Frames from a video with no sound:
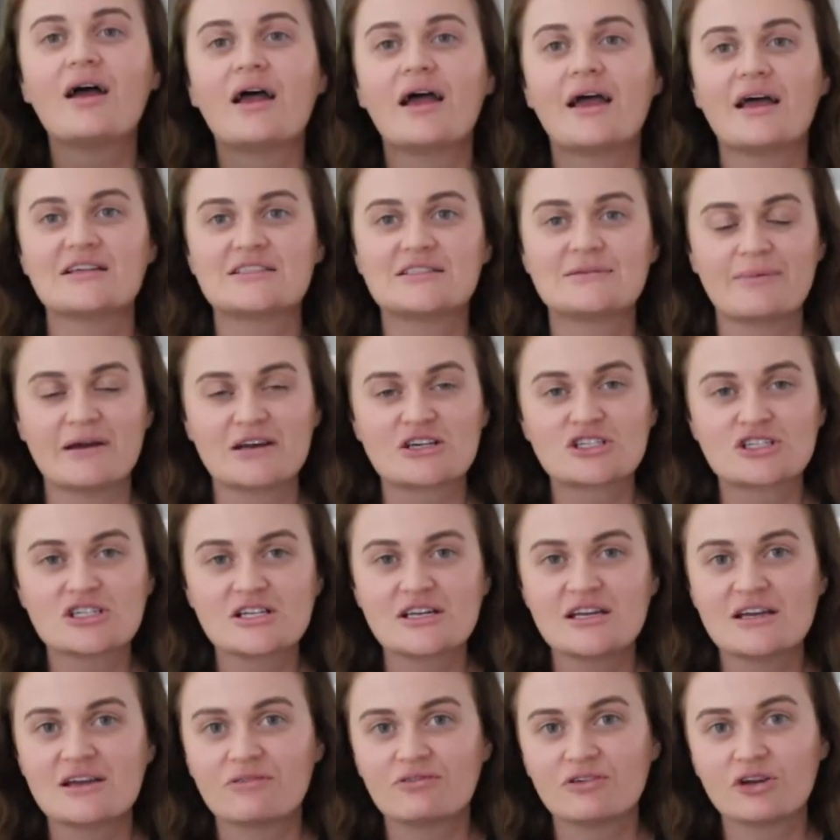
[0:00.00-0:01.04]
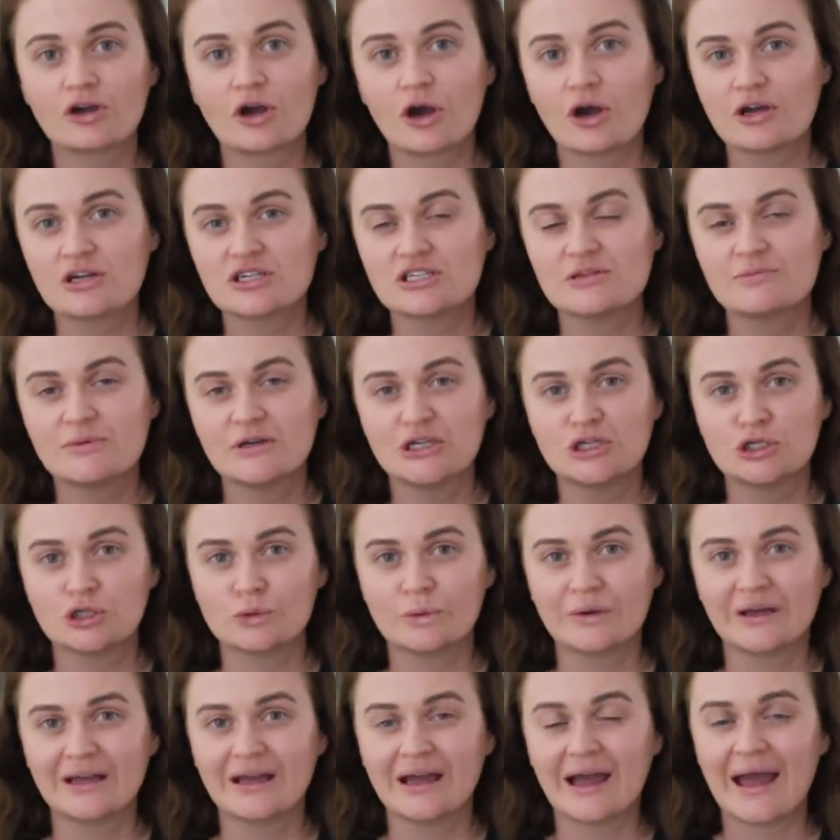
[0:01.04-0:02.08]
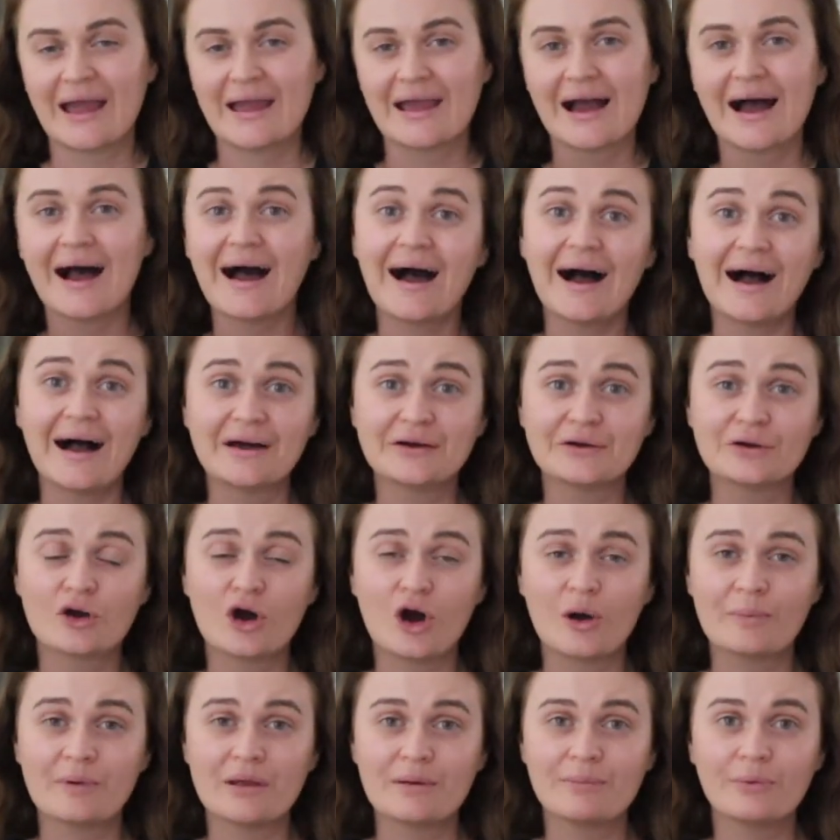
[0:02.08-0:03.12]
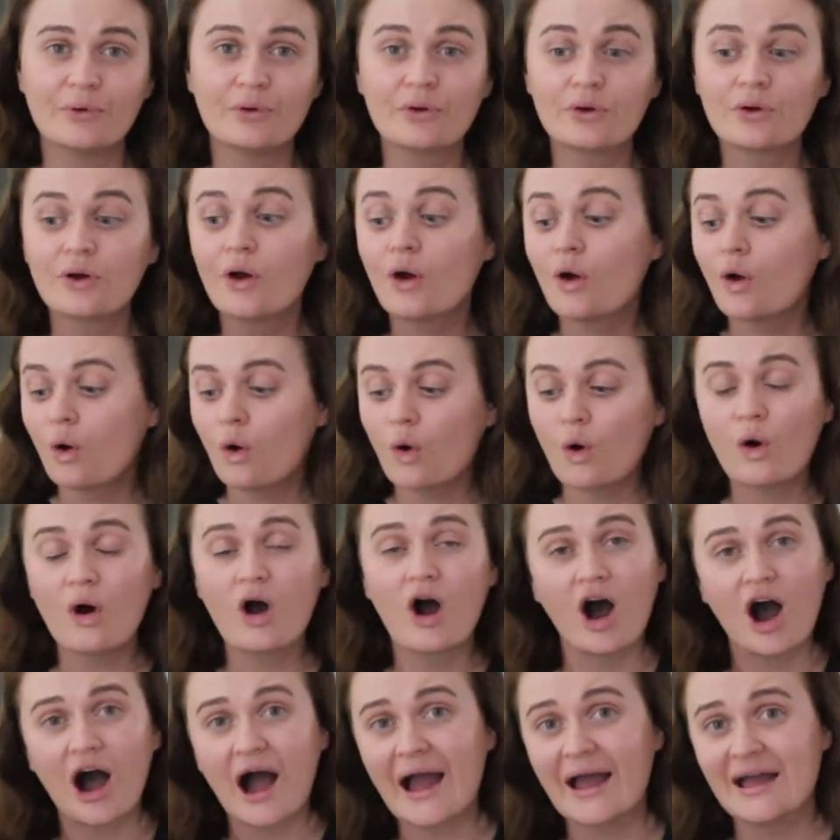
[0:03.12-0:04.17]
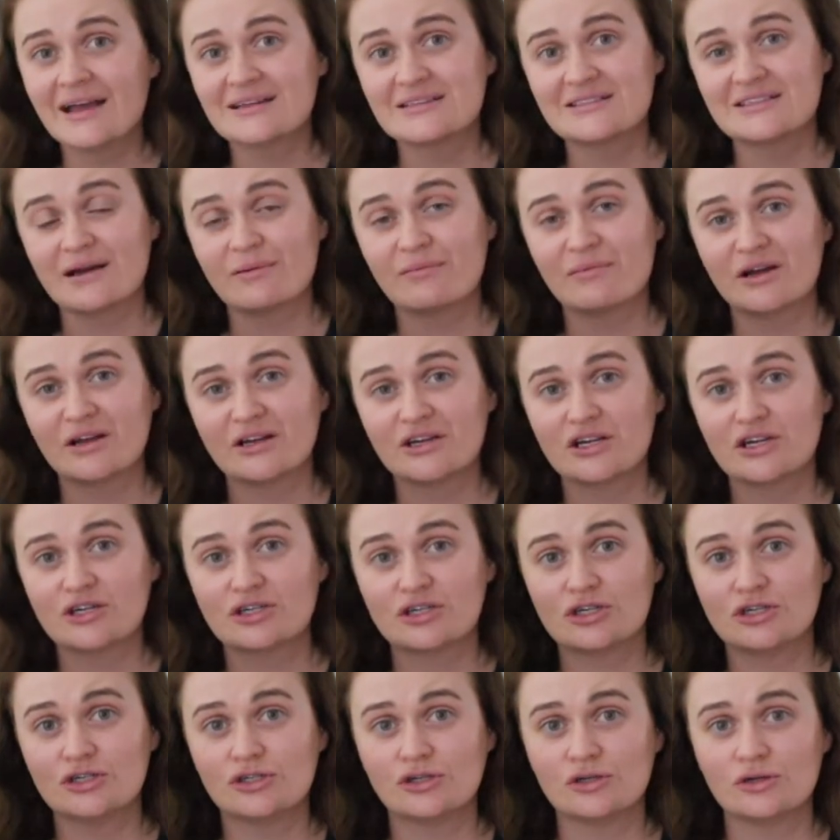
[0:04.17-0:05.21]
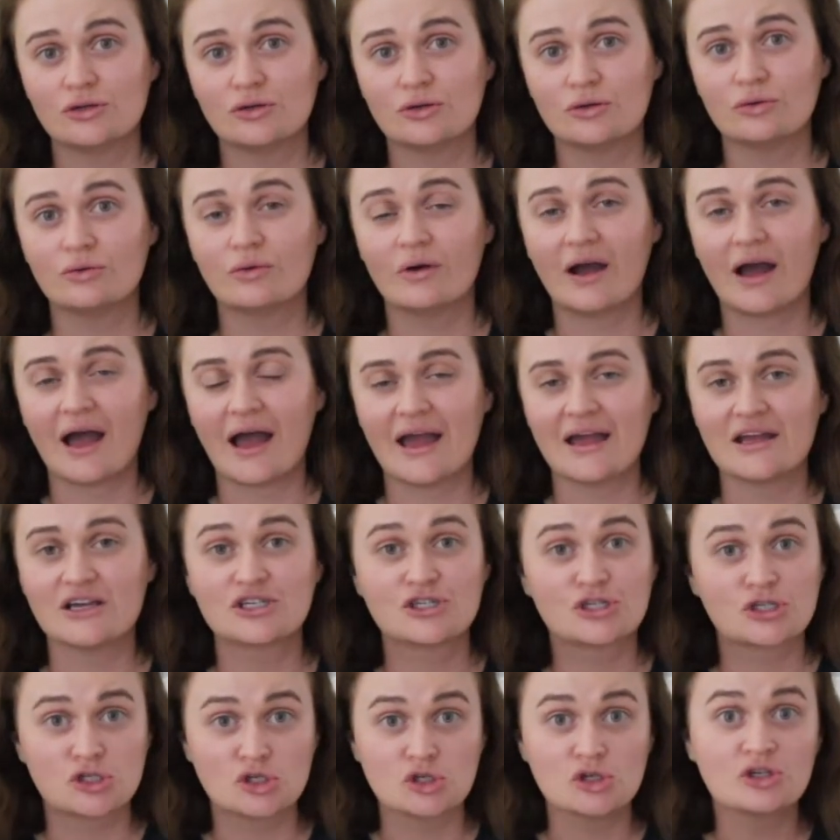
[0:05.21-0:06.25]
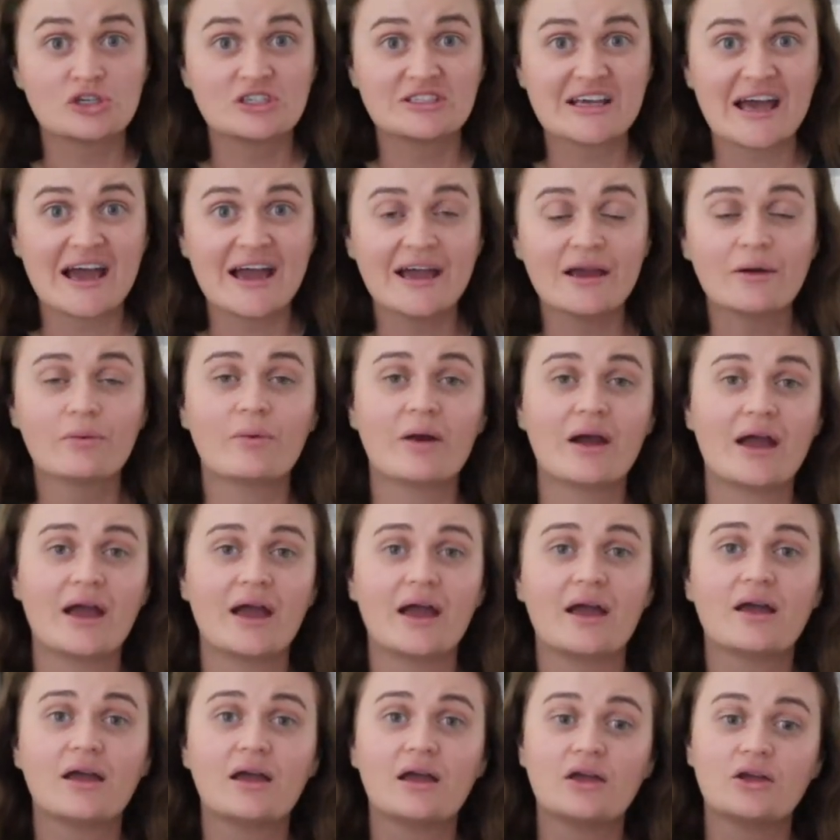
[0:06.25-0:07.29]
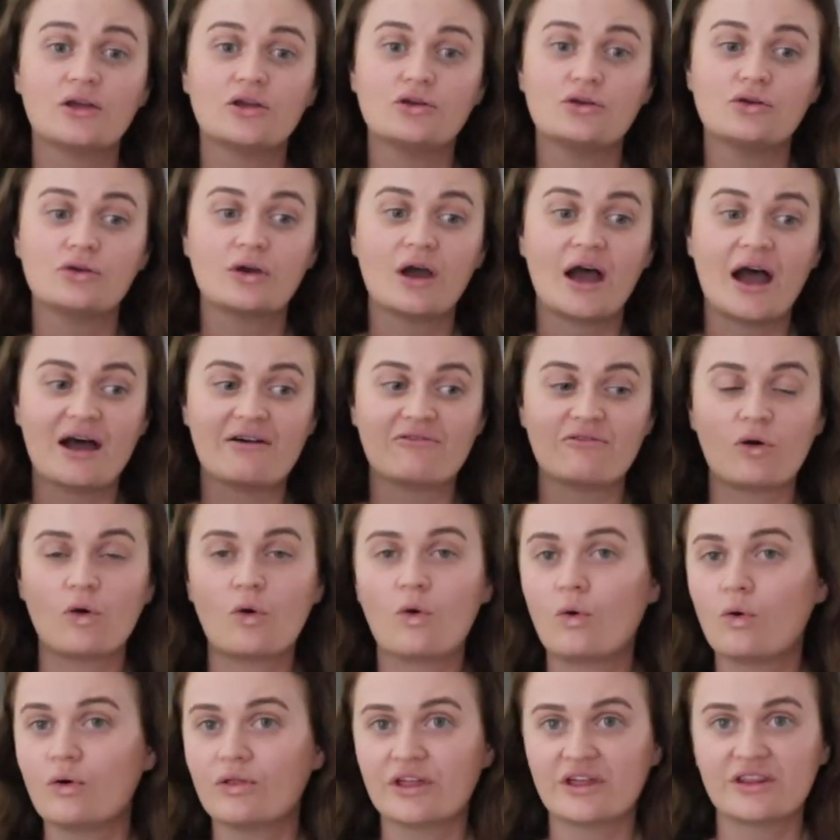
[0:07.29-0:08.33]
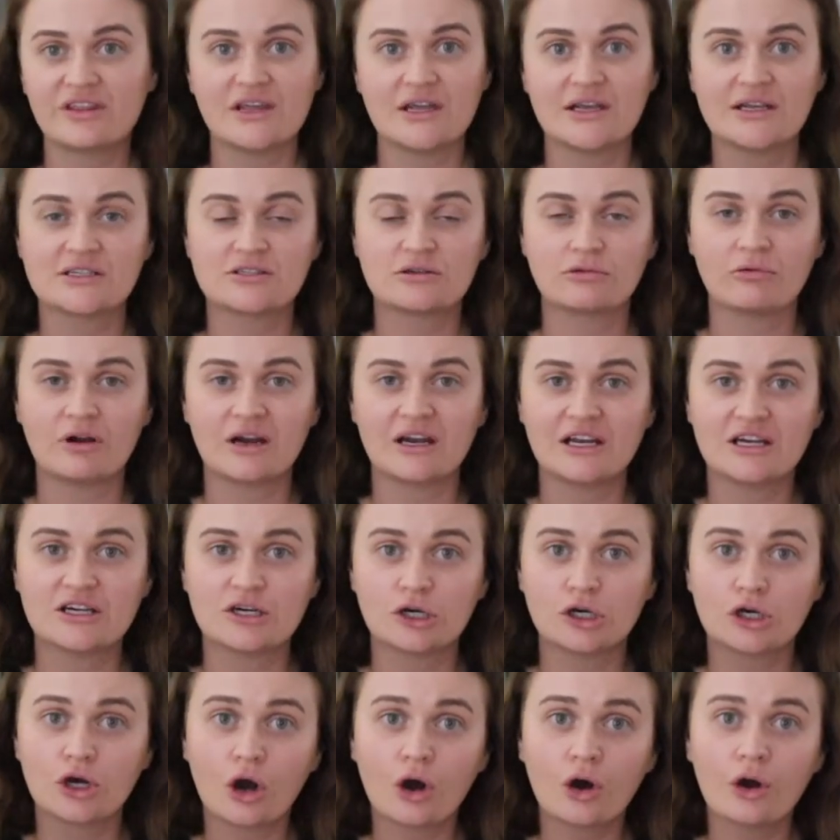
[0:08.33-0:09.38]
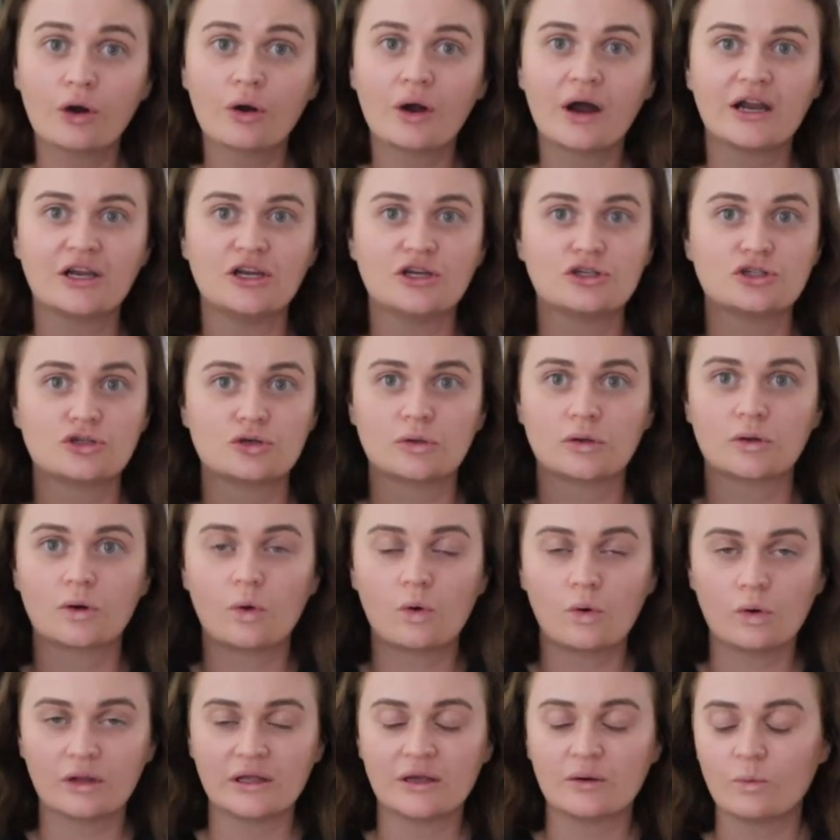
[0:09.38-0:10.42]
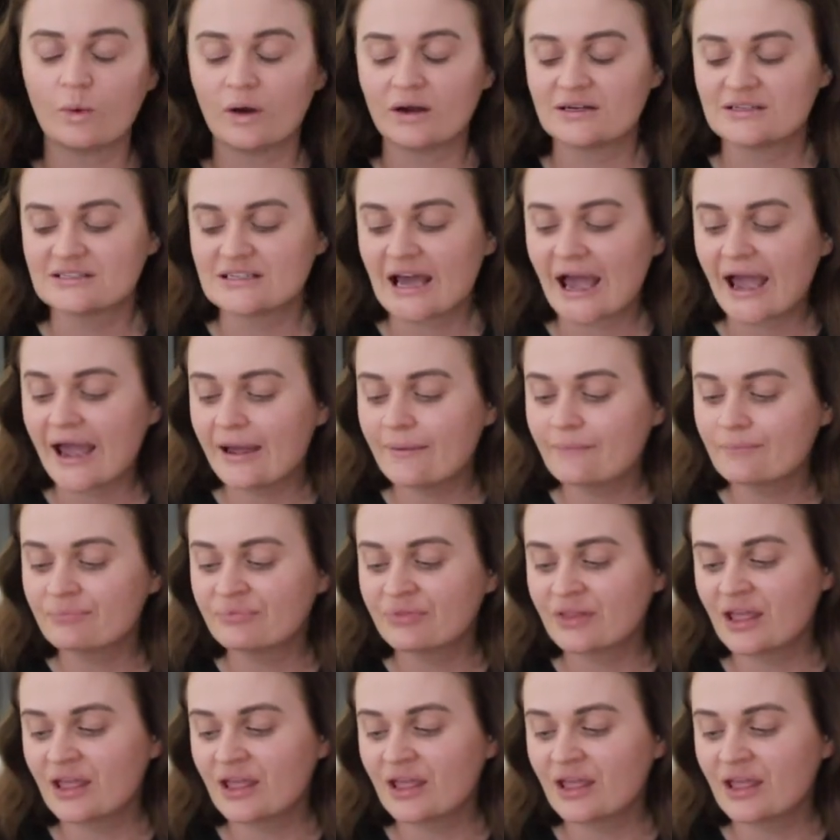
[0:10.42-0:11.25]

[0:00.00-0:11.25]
especially if you're going to be doing a hard copy book, or hire someone to do a shoot day where you have all the things ready to go and you do it all in one day.